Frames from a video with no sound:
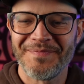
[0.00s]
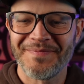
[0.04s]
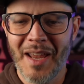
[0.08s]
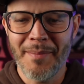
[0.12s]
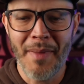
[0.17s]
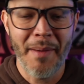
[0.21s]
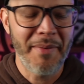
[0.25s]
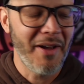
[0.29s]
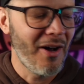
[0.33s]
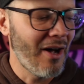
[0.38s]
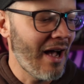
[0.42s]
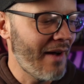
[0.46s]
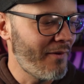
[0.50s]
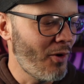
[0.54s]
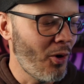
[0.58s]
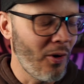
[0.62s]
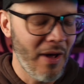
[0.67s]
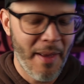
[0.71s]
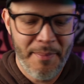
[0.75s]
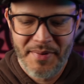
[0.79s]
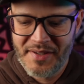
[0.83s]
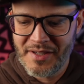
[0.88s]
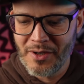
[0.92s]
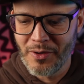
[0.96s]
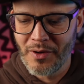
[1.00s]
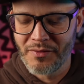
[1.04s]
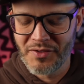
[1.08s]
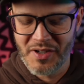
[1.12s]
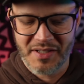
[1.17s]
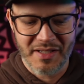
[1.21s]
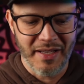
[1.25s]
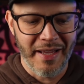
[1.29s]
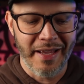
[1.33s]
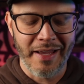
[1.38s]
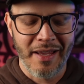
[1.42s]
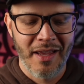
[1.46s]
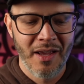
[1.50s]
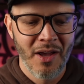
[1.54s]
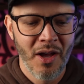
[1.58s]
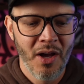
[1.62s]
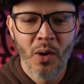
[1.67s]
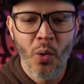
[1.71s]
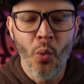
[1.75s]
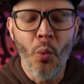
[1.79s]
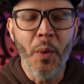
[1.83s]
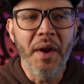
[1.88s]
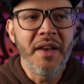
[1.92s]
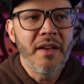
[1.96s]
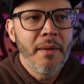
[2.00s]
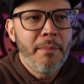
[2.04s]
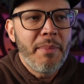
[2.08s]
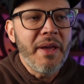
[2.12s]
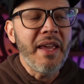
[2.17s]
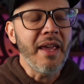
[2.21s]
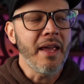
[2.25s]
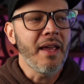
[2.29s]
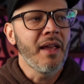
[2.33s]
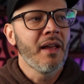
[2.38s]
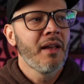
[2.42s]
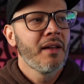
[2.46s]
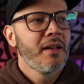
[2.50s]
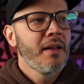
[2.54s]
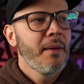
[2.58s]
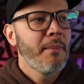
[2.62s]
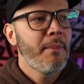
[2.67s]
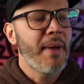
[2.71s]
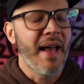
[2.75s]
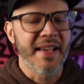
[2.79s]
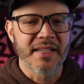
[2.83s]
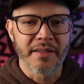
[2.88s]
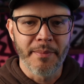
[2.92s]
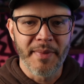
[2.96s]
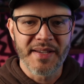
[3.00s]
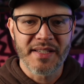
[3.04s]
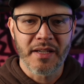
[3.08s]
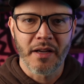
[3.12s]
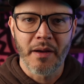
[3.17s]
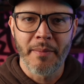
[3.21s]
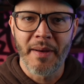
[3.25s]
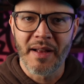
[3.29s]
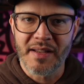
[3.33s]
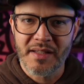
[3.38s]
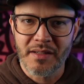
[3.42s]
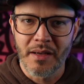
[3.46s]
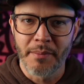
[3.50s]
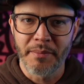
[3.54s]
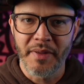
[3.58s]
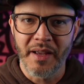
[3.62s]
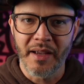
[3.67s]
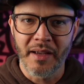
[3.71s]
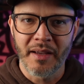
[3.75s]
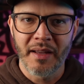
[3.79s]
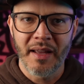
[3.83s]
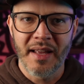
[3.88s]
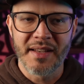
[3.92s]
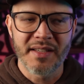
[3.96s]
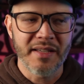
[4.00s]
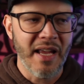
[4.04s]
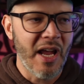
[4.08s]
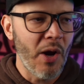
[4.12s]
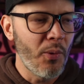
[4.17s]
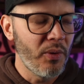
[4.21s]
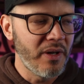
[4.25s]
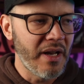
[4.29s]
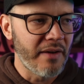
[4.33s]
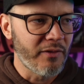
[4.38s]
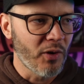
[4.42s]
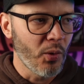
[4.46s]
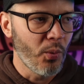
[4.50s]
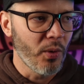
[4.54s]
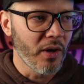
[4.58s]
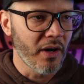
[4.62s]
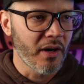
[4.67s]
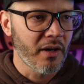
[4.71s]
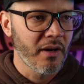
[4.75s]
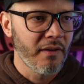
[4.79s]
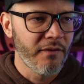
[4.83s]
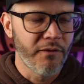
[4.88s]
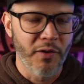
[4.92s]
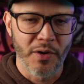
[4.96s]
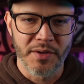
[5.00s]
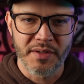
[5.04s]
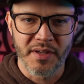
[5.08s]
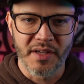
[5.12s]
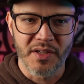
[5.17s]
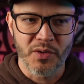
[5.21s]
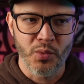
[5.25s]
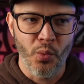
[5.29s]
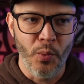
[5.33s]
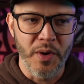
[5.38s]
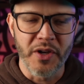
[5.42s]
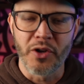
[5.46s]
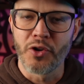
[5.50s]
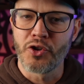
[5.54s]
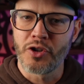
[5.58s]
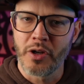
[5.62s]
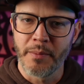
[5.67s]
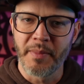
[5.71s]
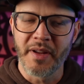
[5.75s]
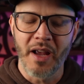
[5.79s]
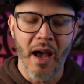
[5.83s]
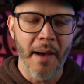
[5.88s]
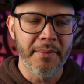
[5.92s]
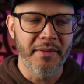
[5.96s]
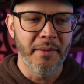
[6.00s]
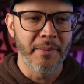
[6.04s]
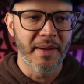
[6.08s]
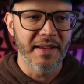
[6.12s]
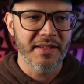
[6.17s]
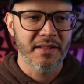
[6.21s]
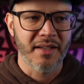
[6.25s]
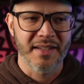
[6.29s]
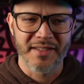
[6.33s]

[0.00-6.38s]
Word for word: And maybe I'll have a whole episode on just like when to be pessimistic about something and say it will never work versus when you should be optimist.